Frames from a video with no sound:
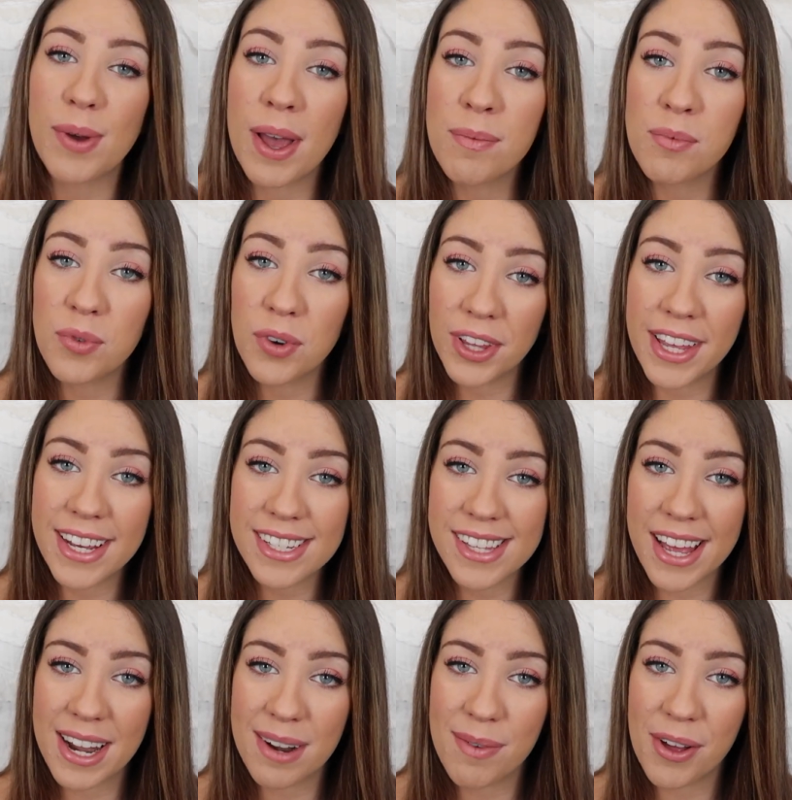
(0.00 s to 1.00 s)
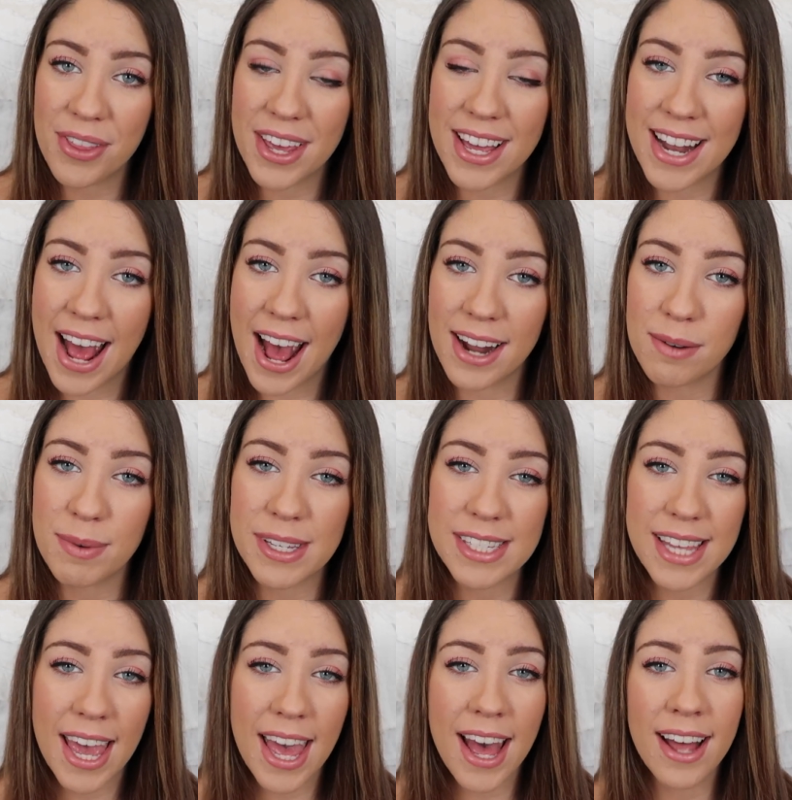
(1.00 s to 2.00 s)
So I'm really excited about the anatomy
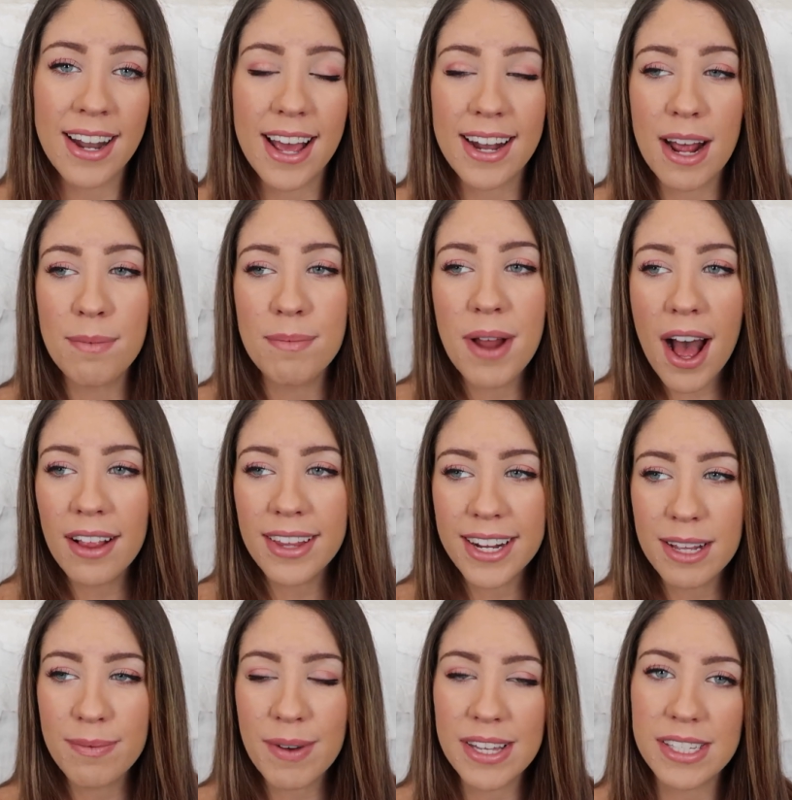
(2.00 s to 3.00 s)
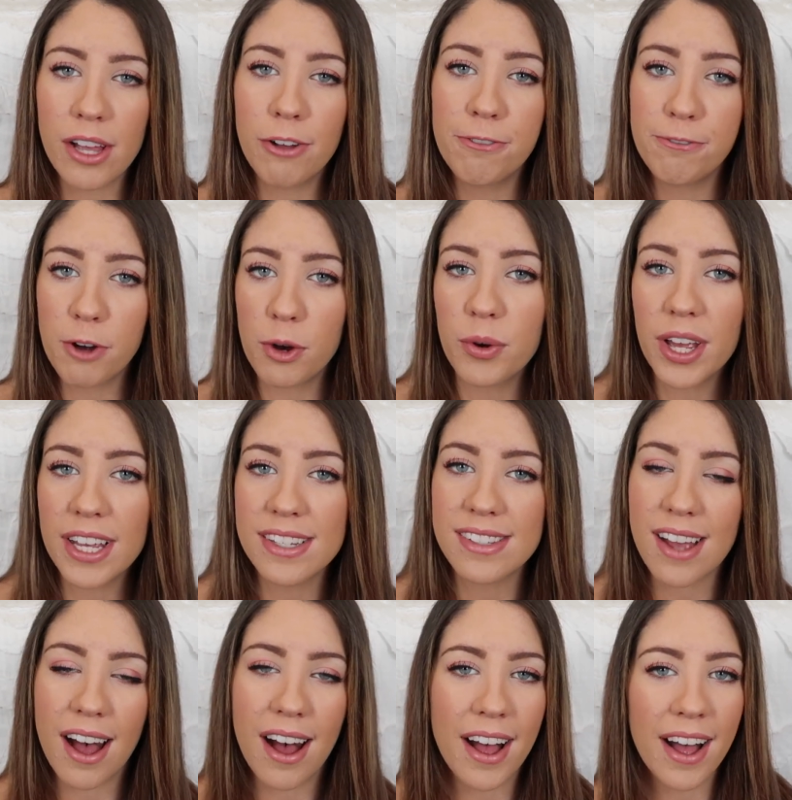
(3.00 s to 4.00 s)
scan, and I'm not letting myself focus
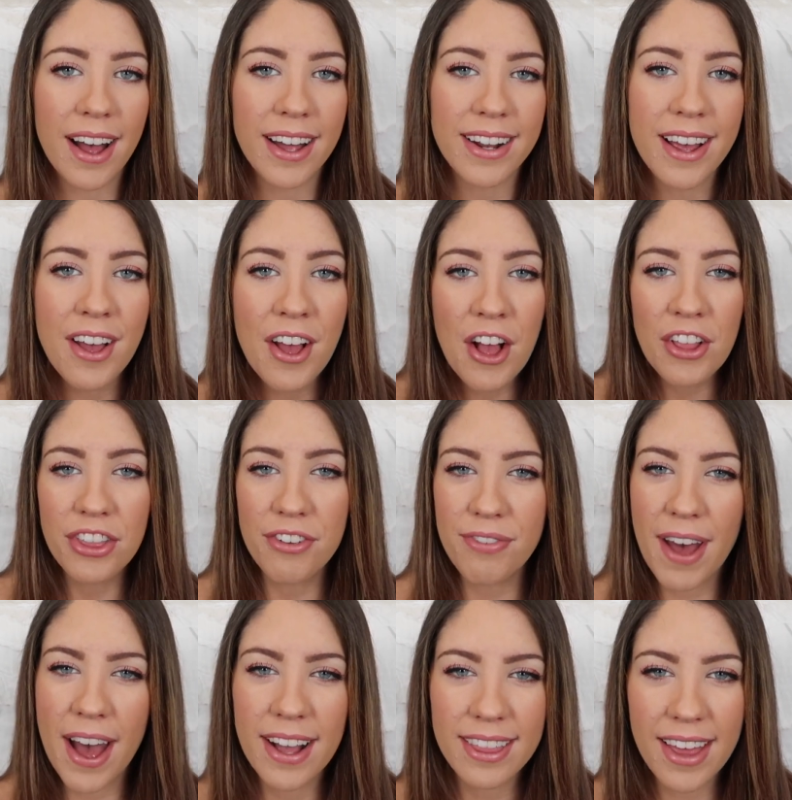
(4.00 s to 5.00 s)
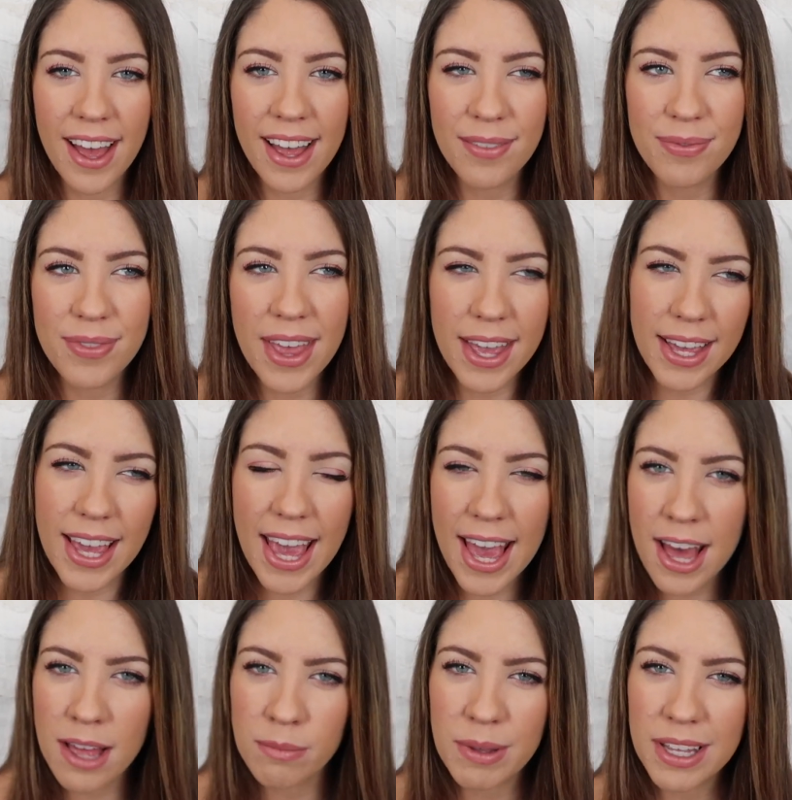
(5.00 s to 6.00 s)
on the fact that they
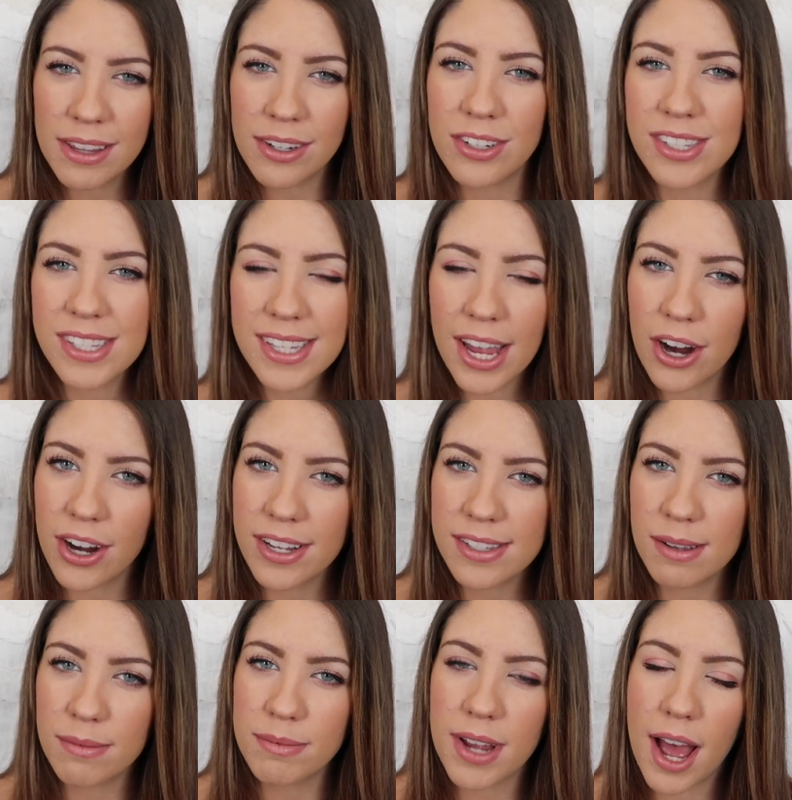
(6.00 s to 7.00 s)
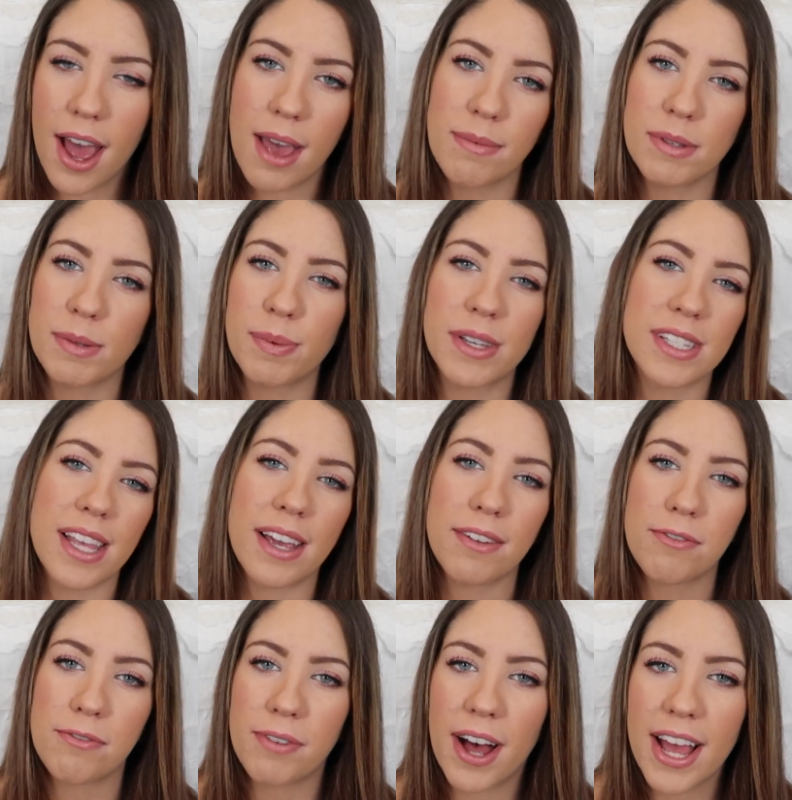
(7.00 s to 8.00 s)
can be a little scary sometimes because they
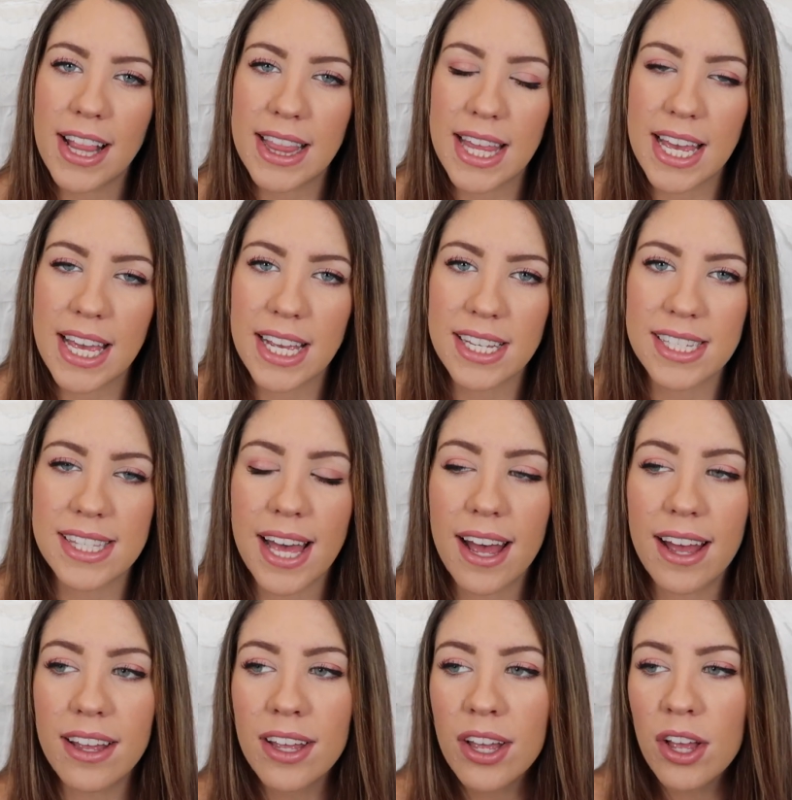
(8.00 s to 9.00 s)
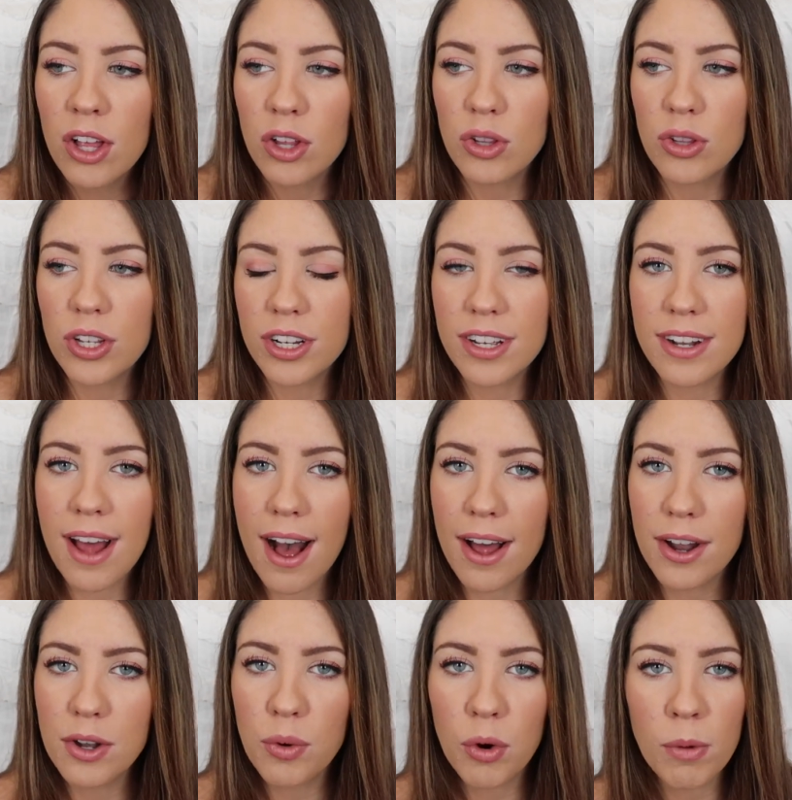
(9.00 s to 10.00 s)
can find things that look
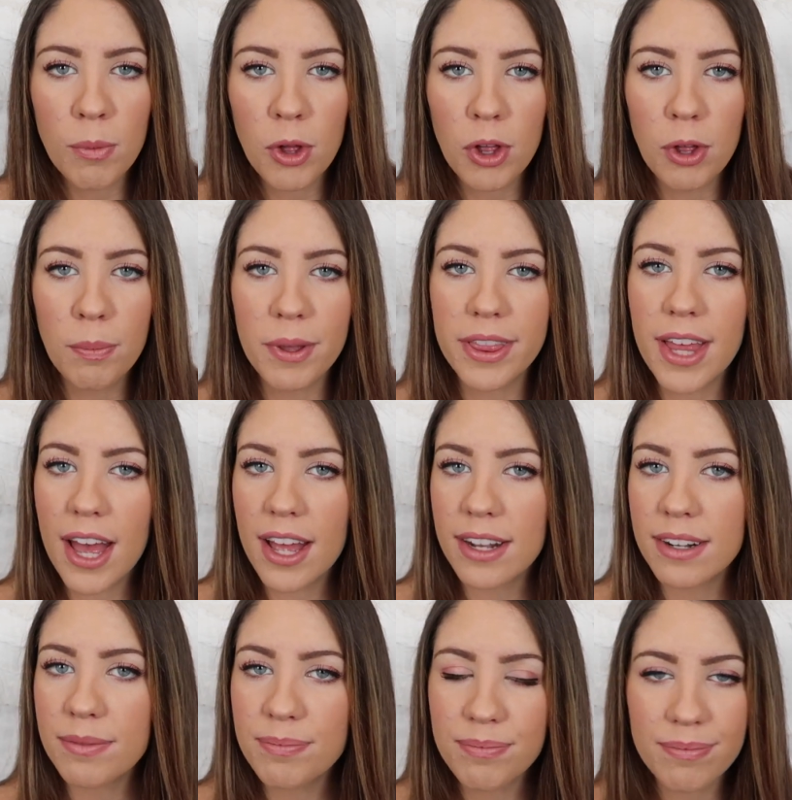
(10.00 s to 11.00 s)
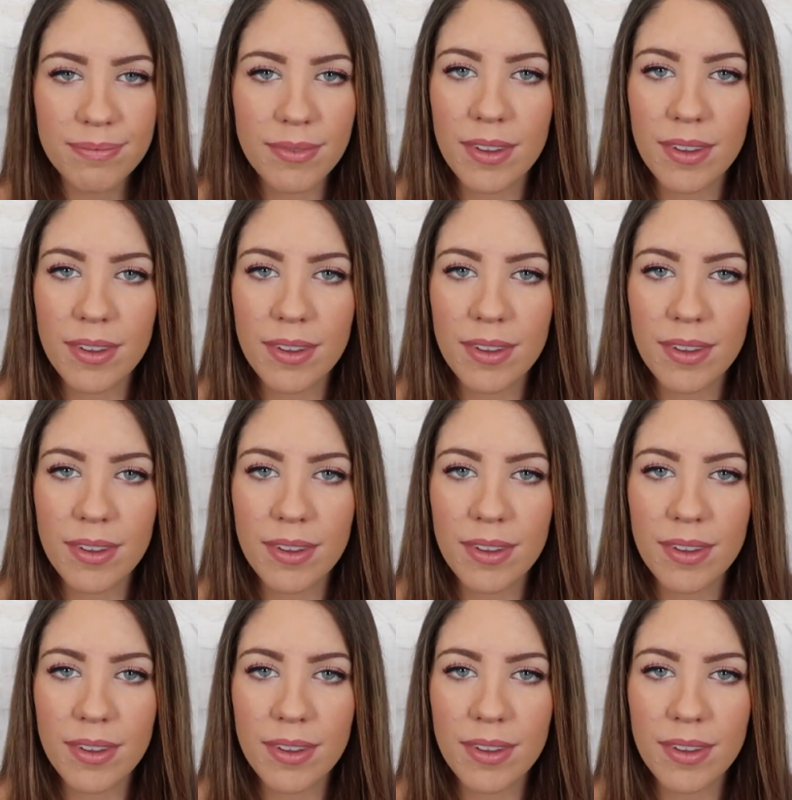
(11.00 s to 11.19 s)
not normal, but then